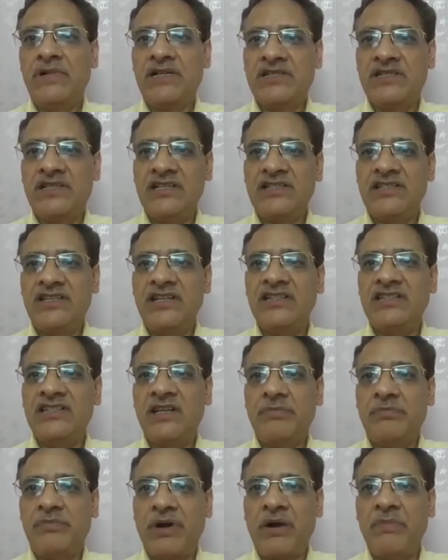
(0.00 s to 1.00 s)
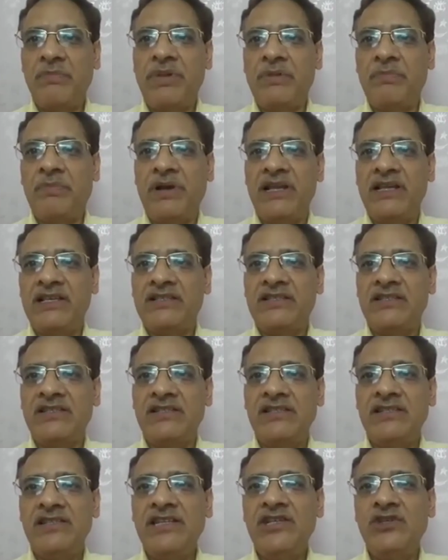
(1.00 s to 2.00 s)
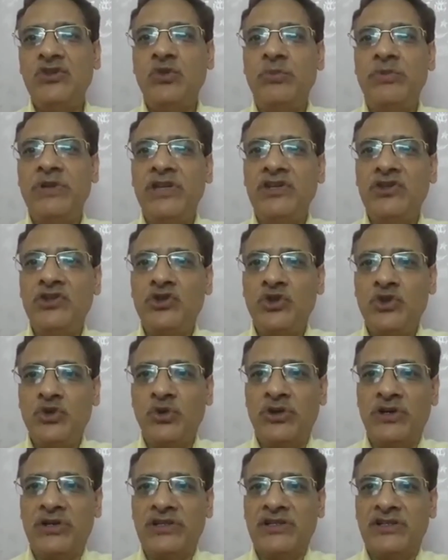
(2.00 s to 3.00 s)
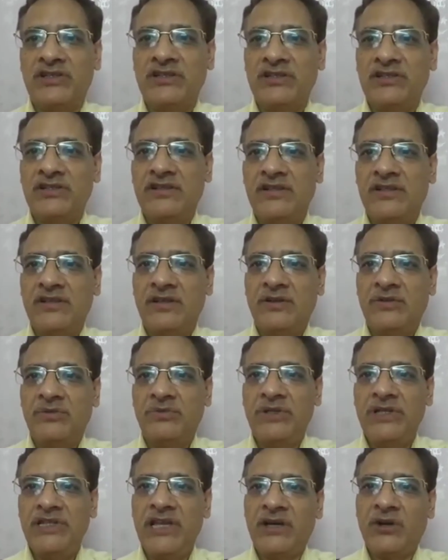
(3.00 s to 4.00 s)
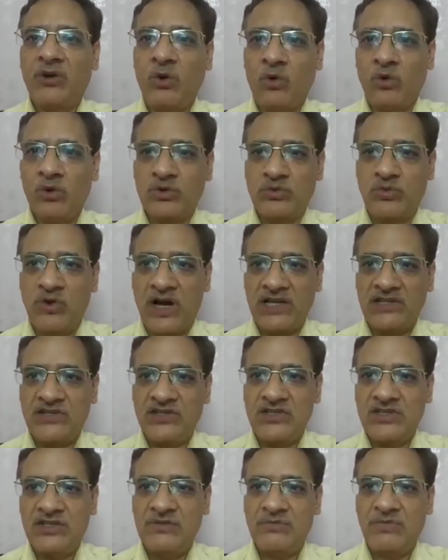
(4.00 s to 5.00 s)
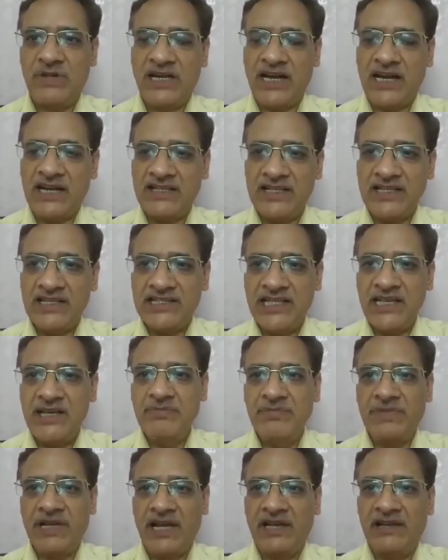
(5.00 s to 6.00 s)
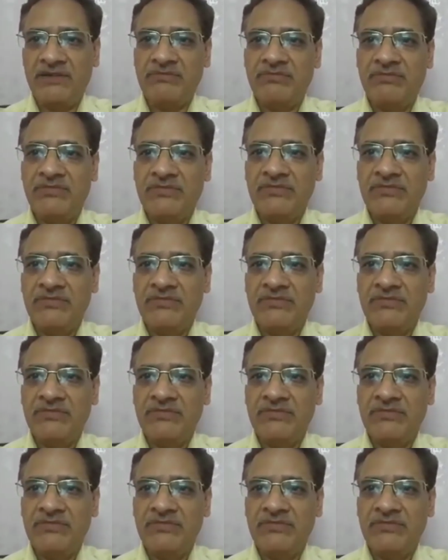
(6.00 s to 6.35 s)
existence or proper place need to be ensured with a close watch but at the same time